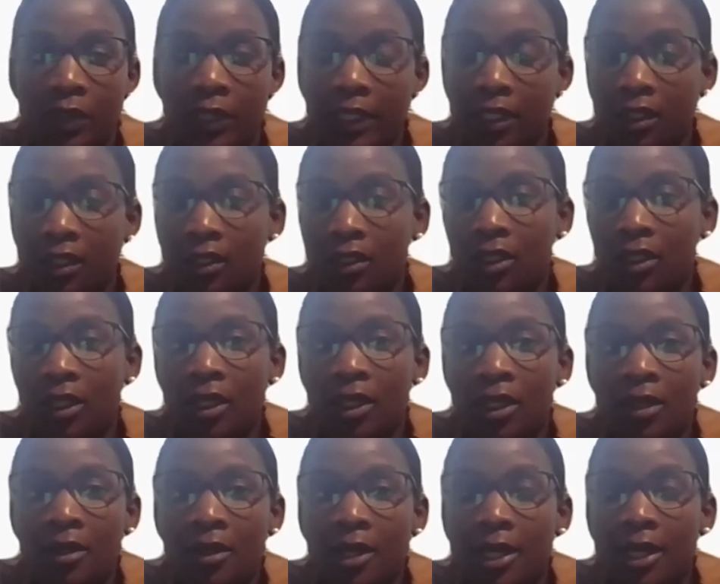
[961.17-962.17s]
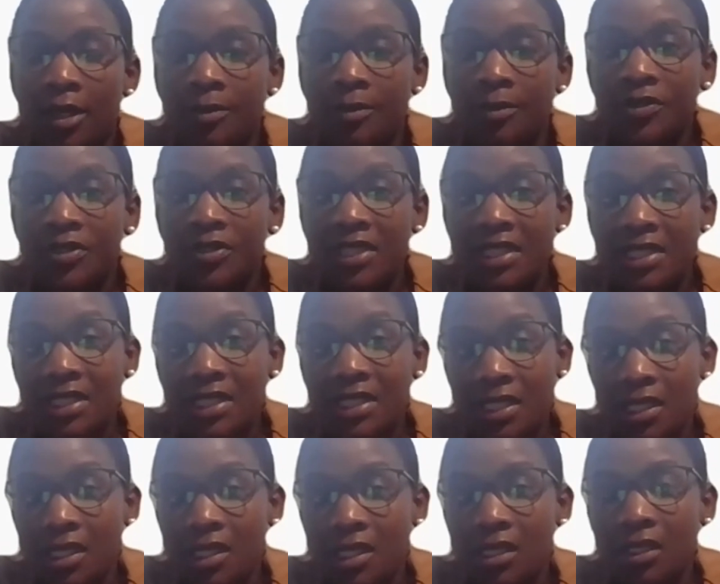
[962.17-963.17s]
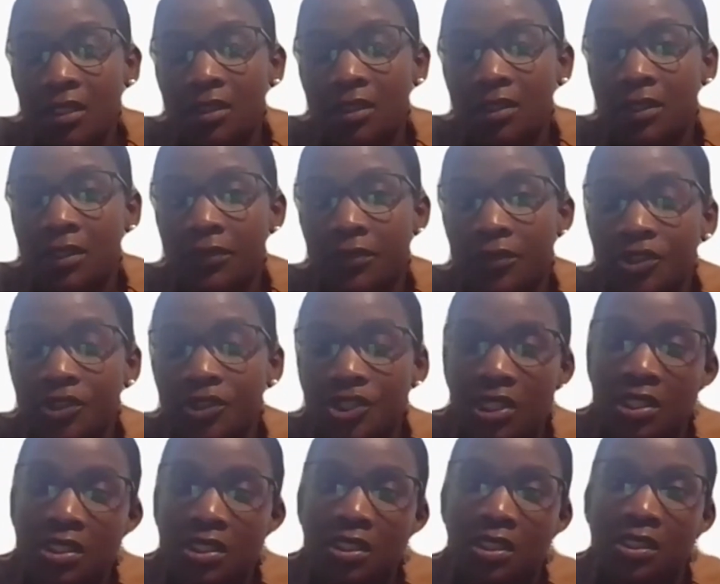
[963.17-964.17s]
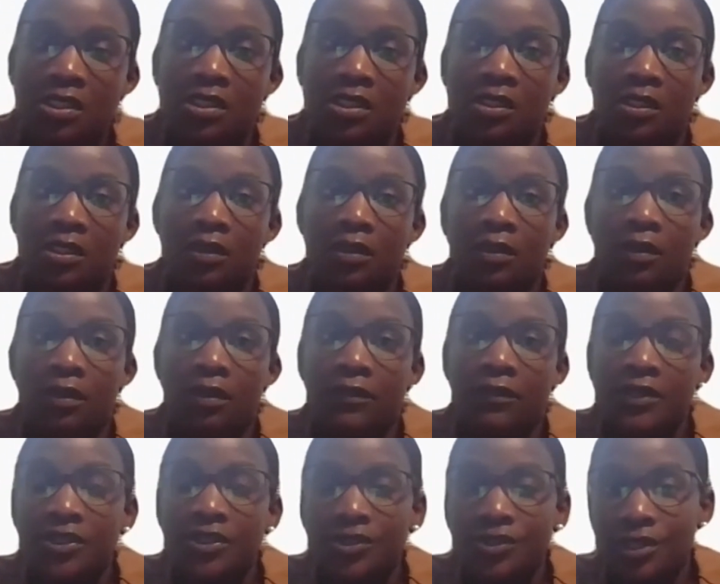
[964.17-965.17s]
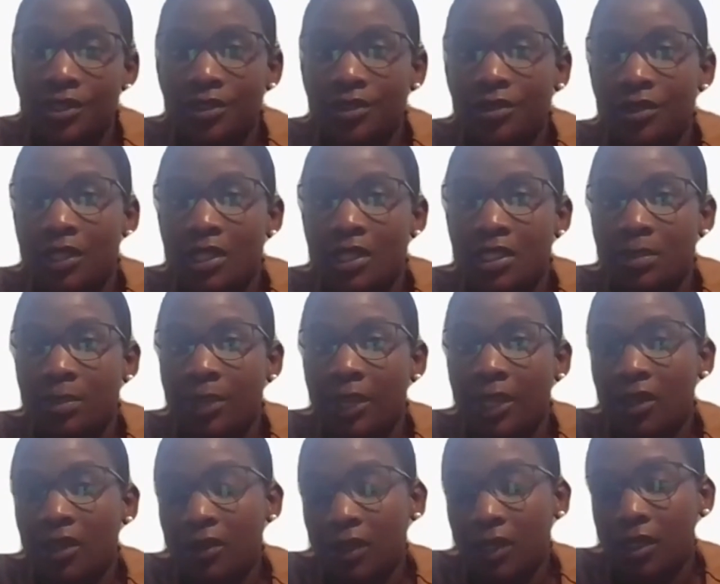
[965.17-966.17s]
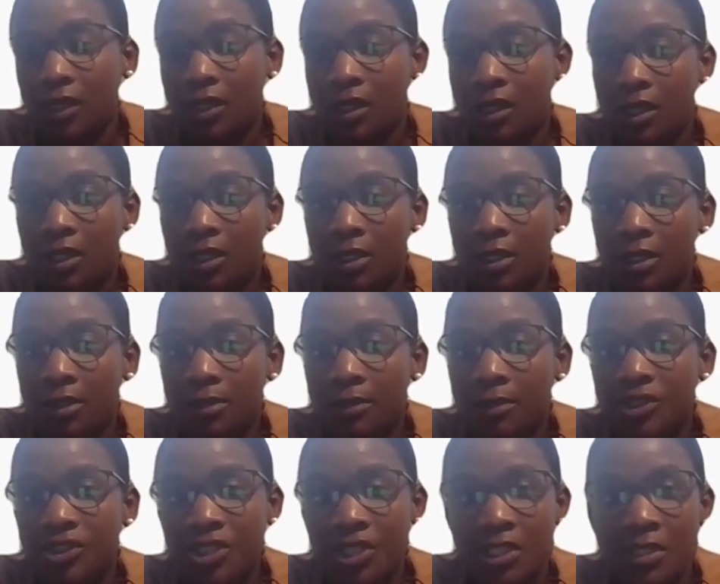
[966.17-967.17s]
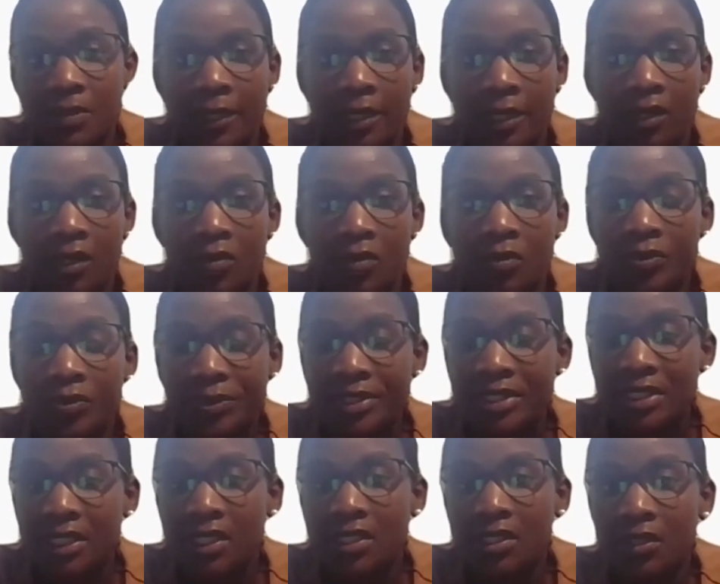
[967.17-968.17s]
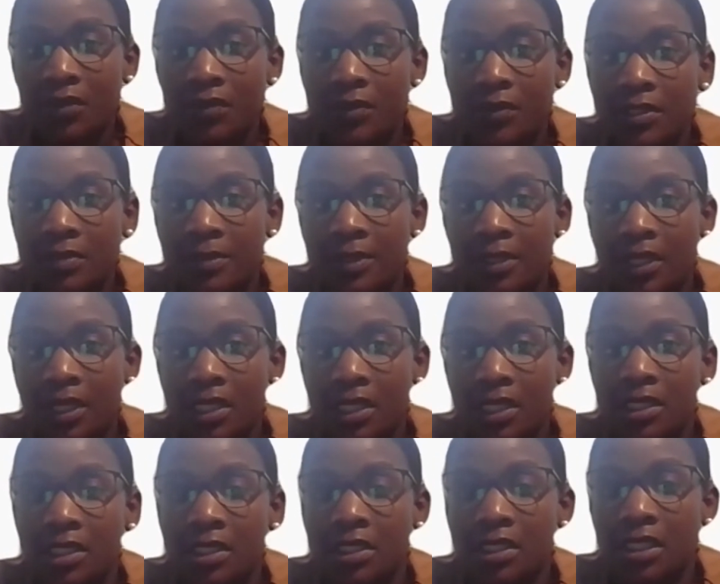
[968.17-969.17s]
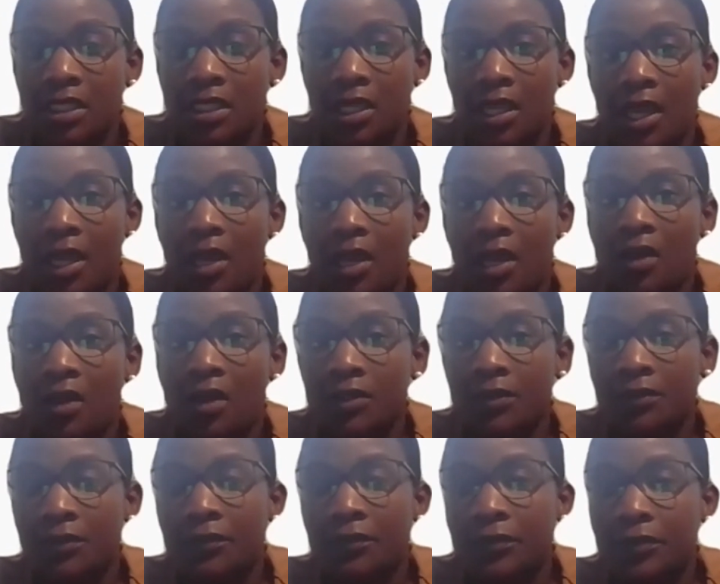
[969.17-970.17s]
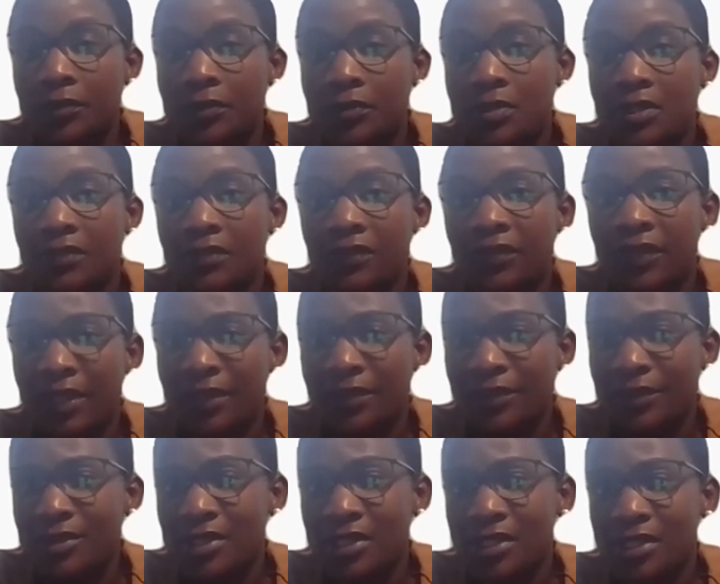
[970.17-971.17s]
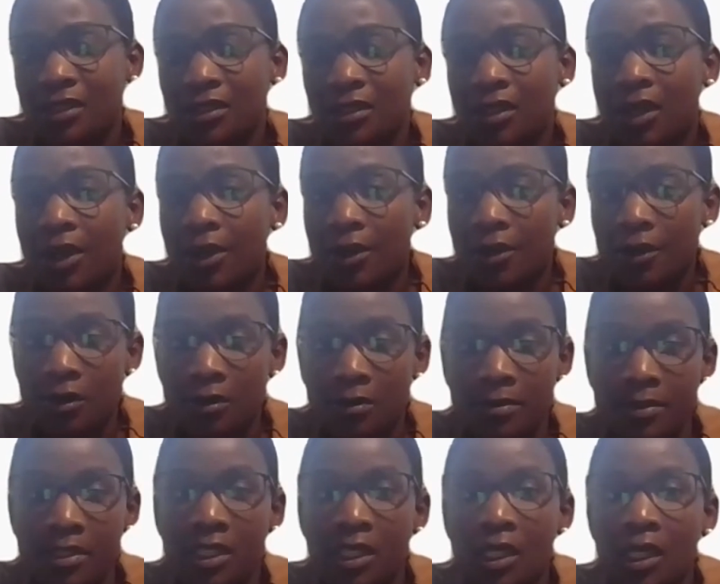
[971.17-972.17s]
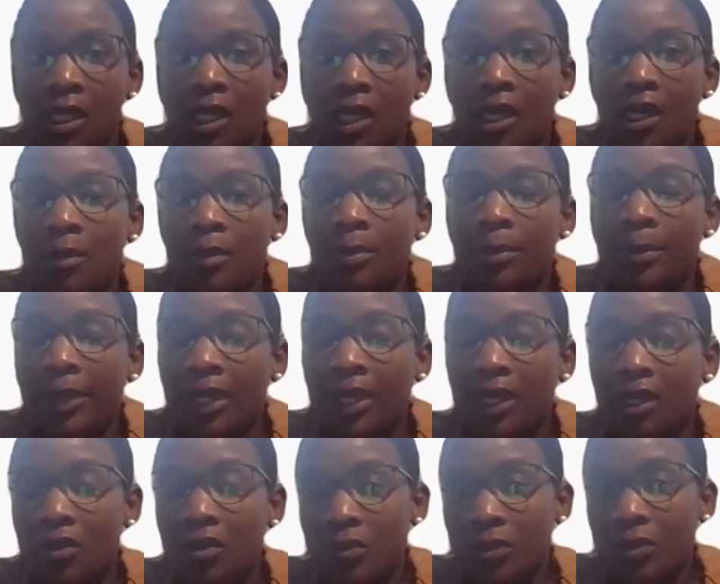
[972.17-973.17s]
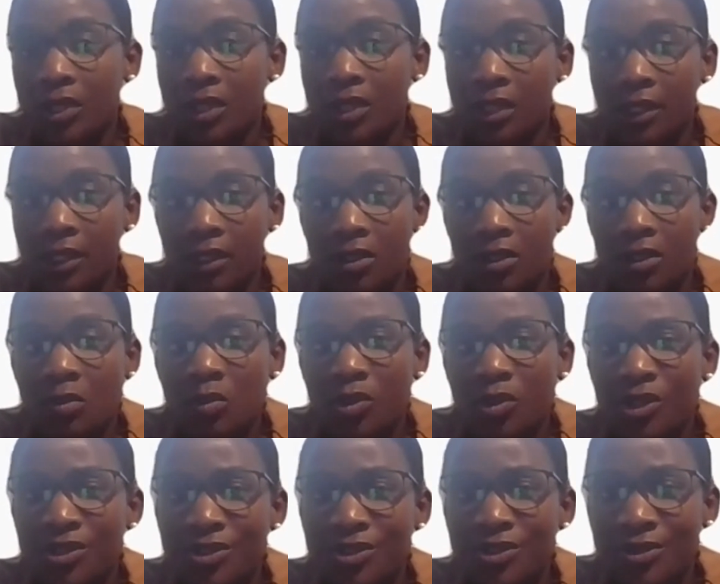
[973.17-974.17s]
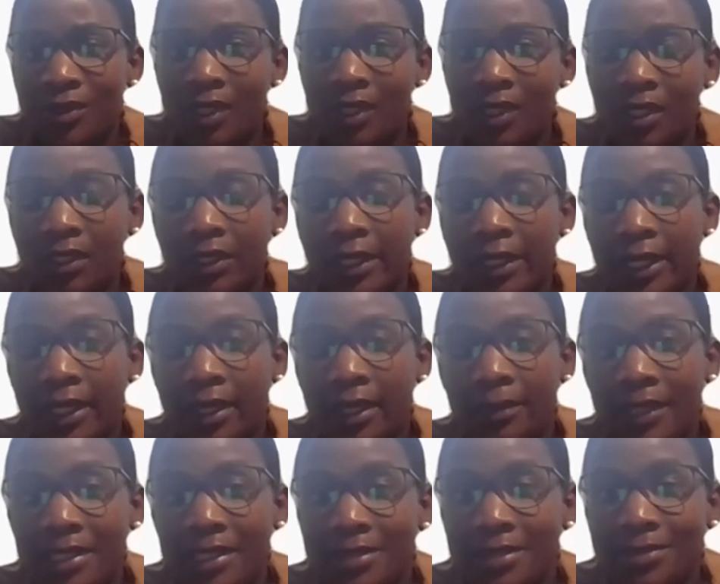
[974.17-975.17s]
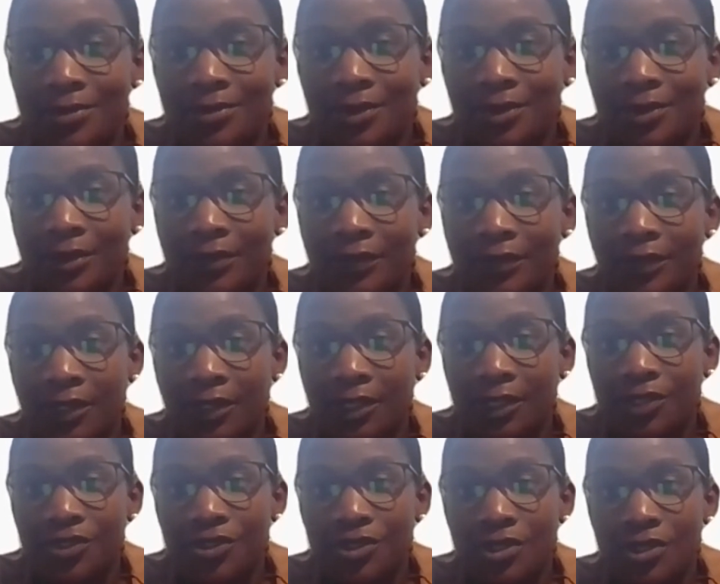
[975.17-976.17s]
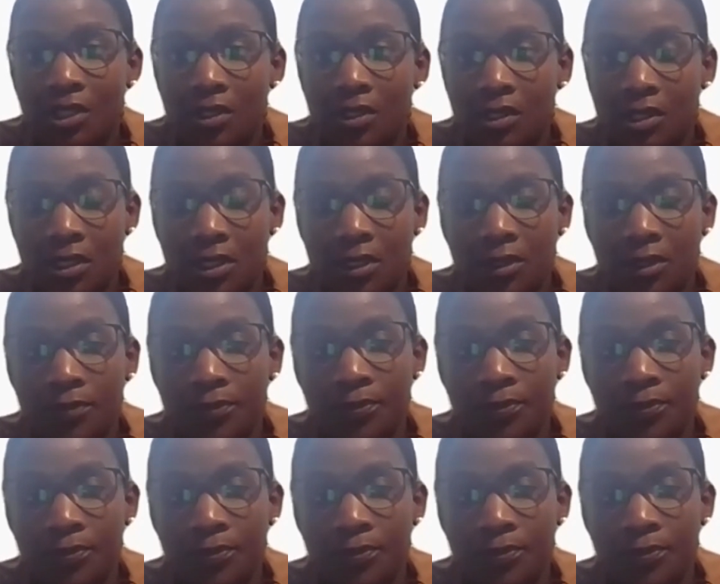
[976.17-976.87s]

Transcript: like using tea and different cheeses, and the visitor center does a pairing, a cheese pairing with whiskey. So it's been nice to see how different foods and flavors and herbs pair with what you're doing in the lab. That's been really fun and interesting to see.